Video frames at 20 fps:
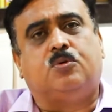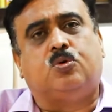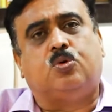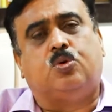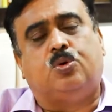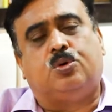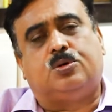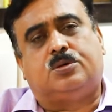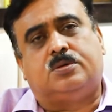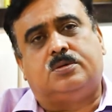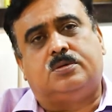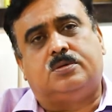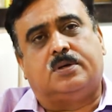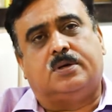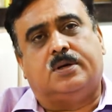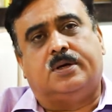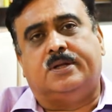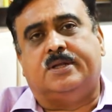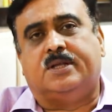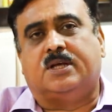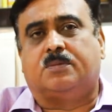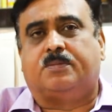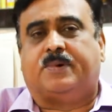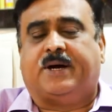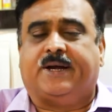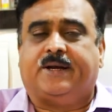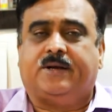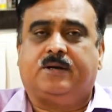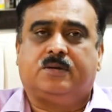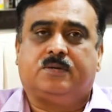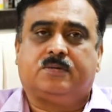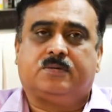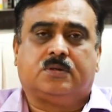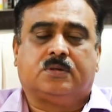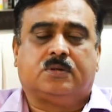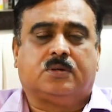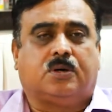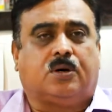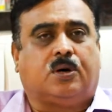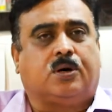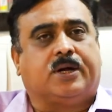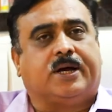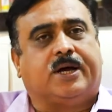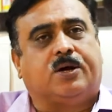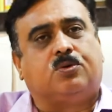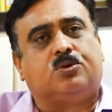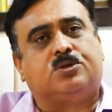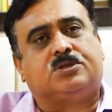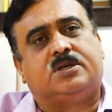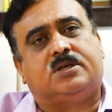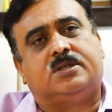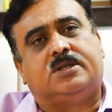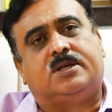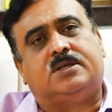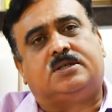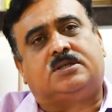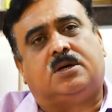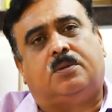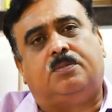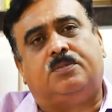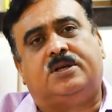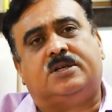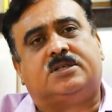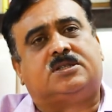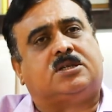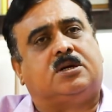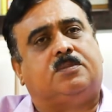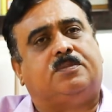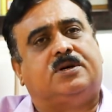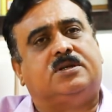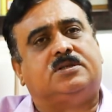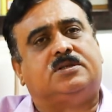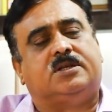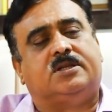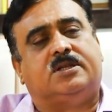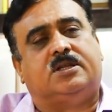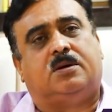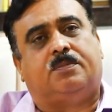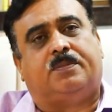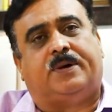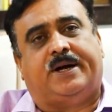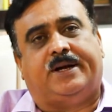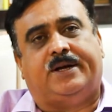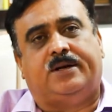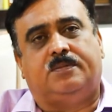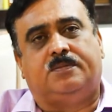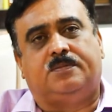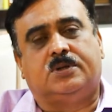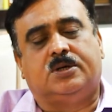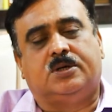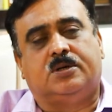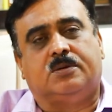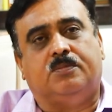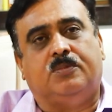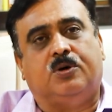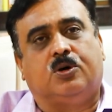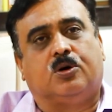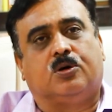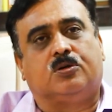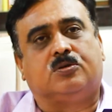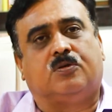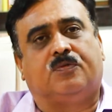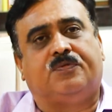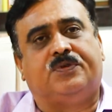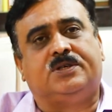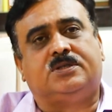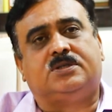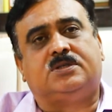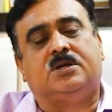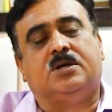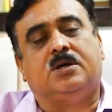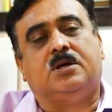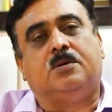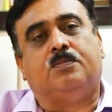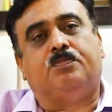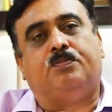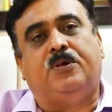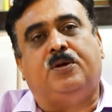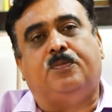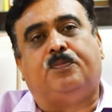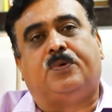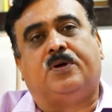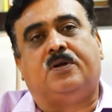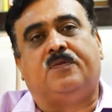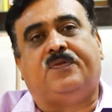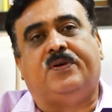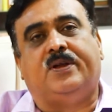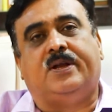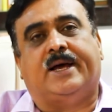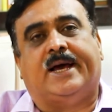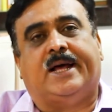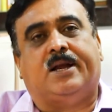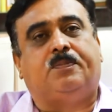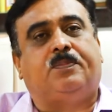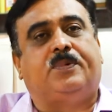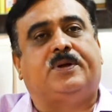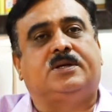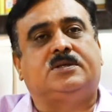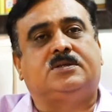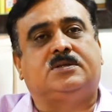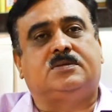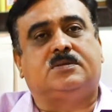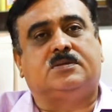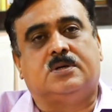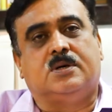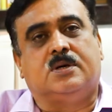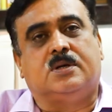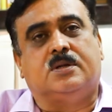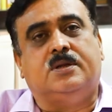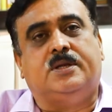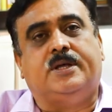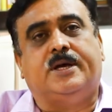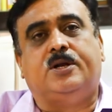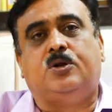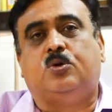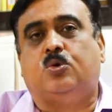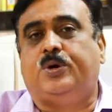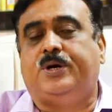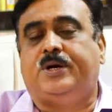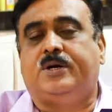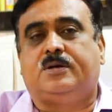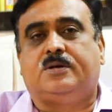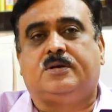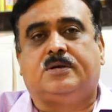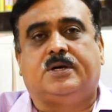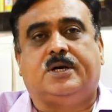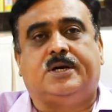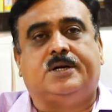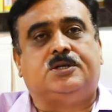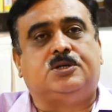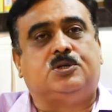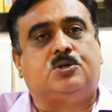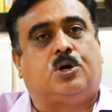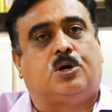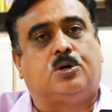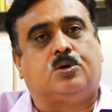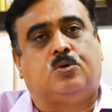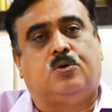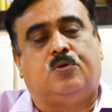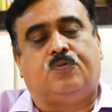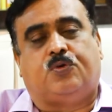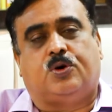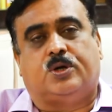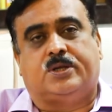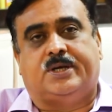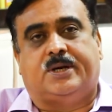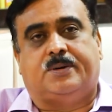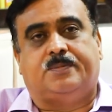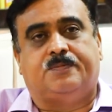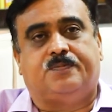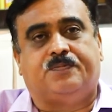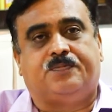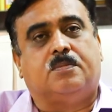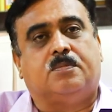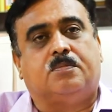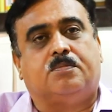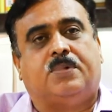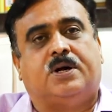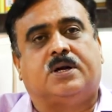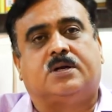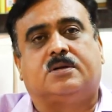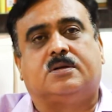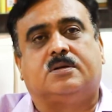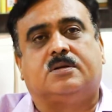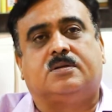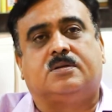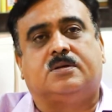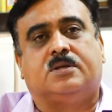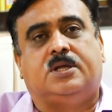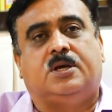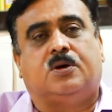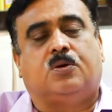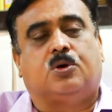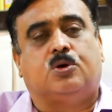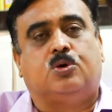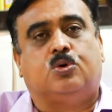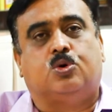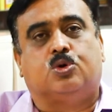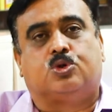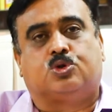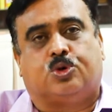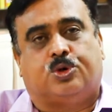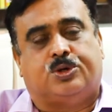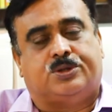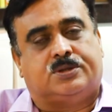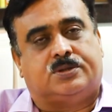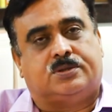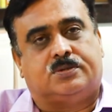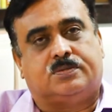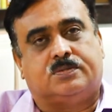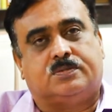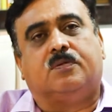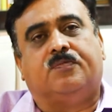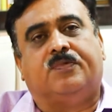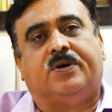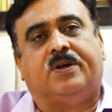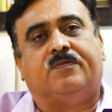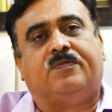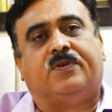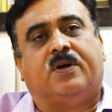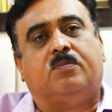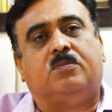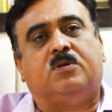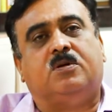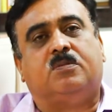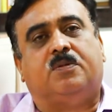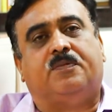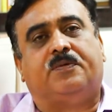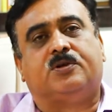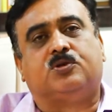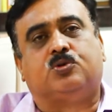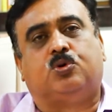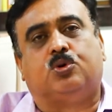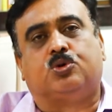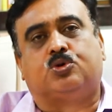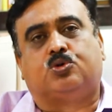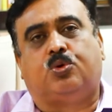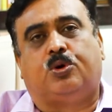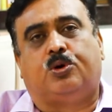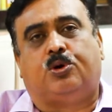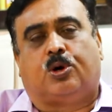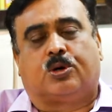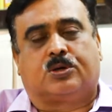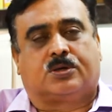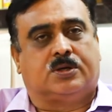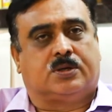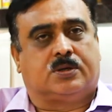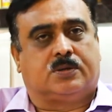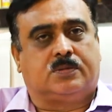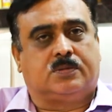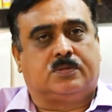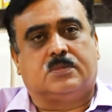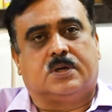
root in their mind, or I could say there is some disturbance in their mind, because of which people feel helpless. They know it is not good for them, but they got no choice. When family member goes to a doctor,